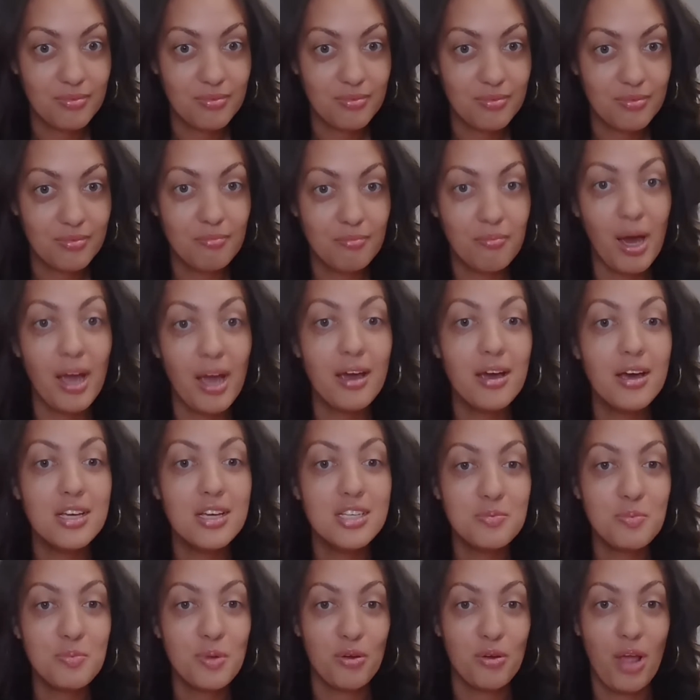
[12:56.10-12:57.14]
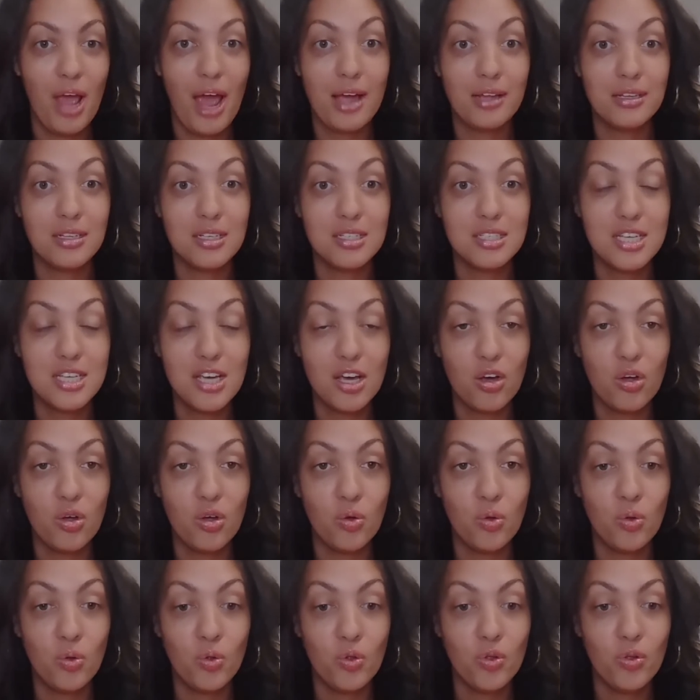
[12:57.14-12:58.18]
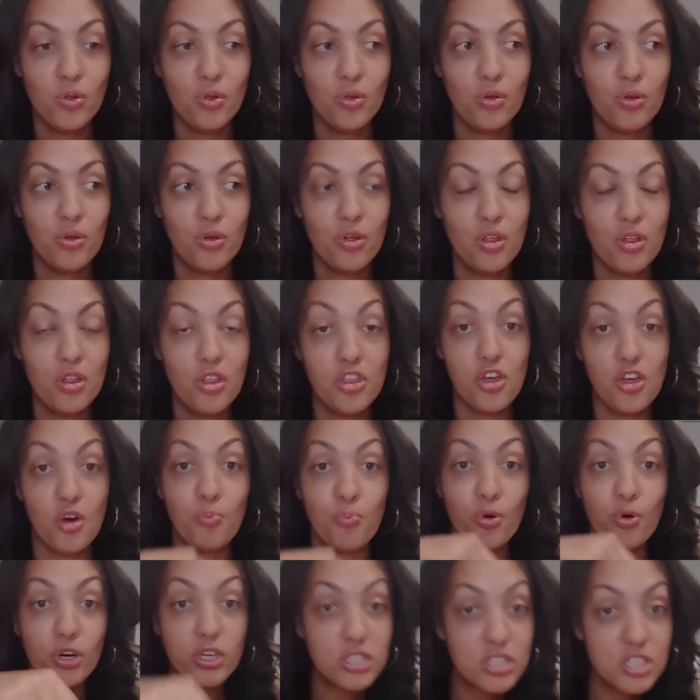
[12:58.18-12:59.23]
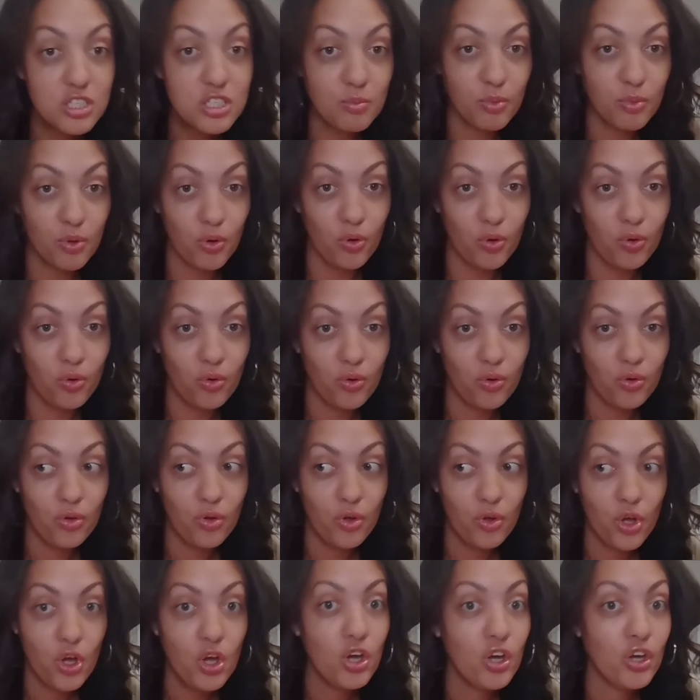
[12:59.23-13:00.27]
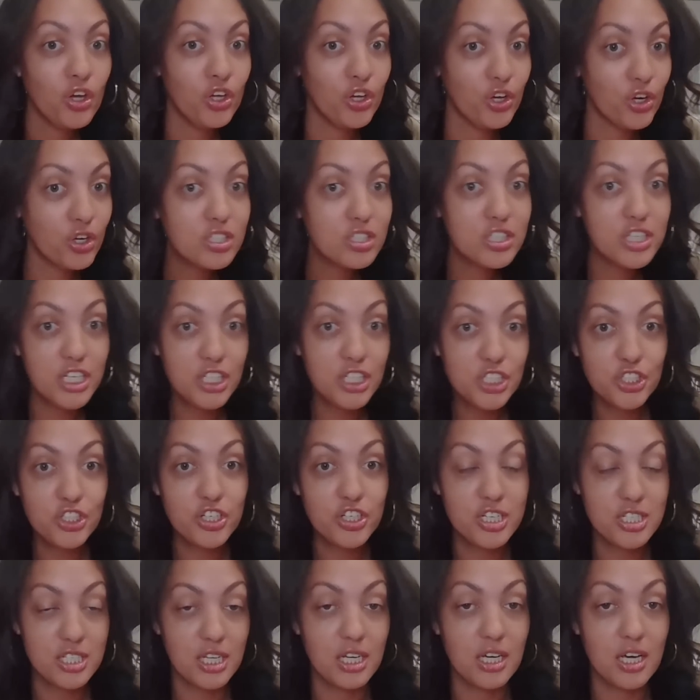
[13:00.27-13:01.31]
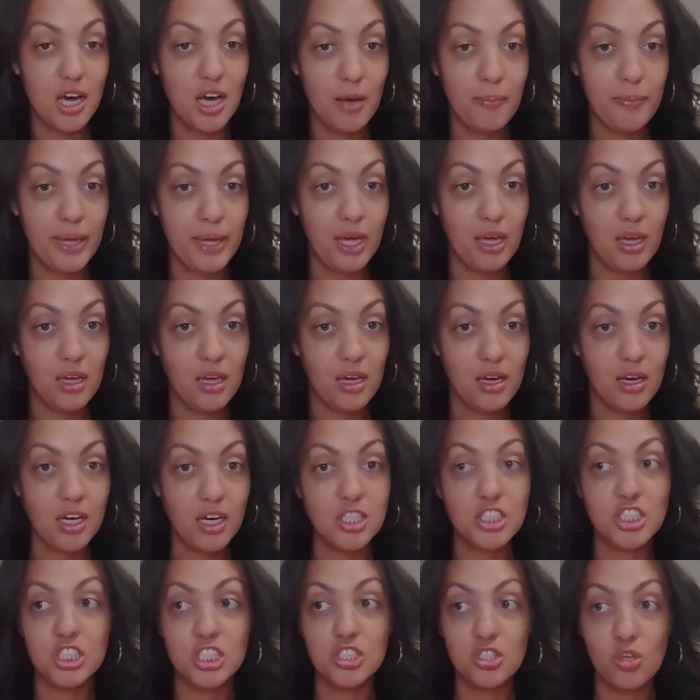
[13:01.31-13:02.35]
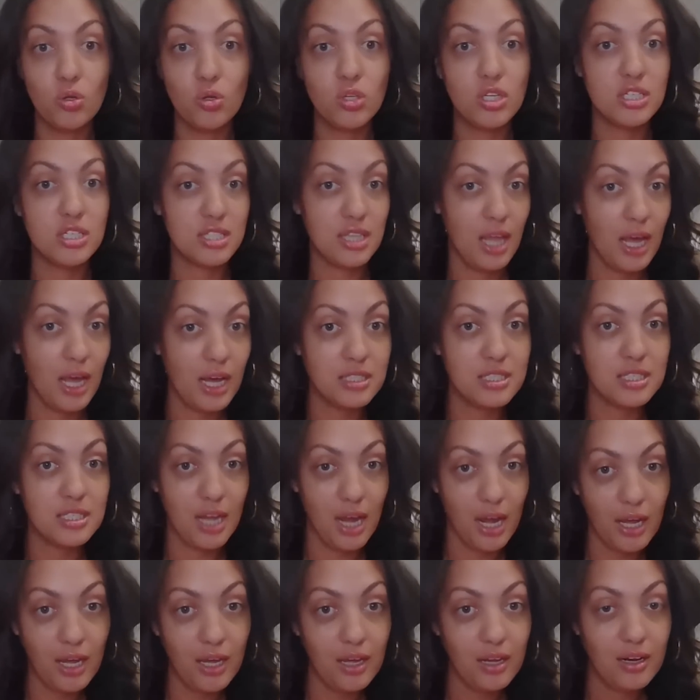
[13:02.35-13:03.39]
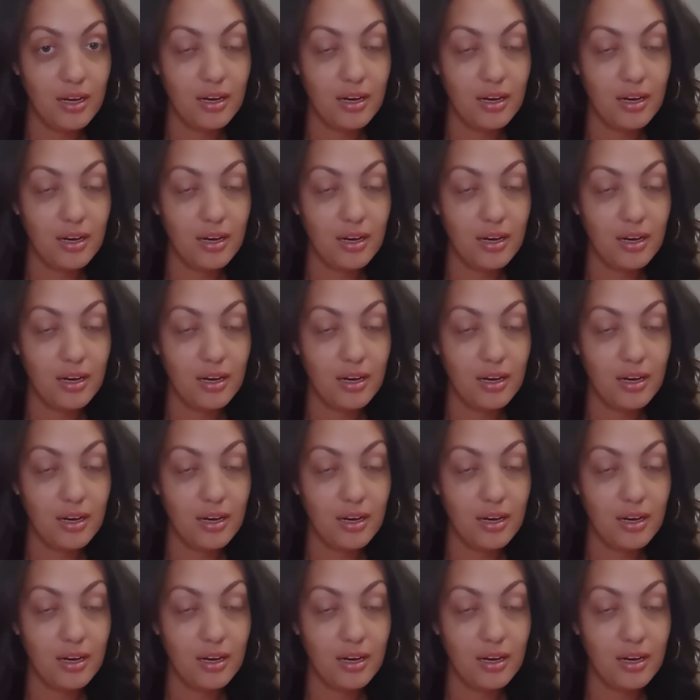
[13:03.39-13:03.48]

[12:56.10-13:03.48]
My husband had to tell the principal, your teacher isn't coming, because she told us last night.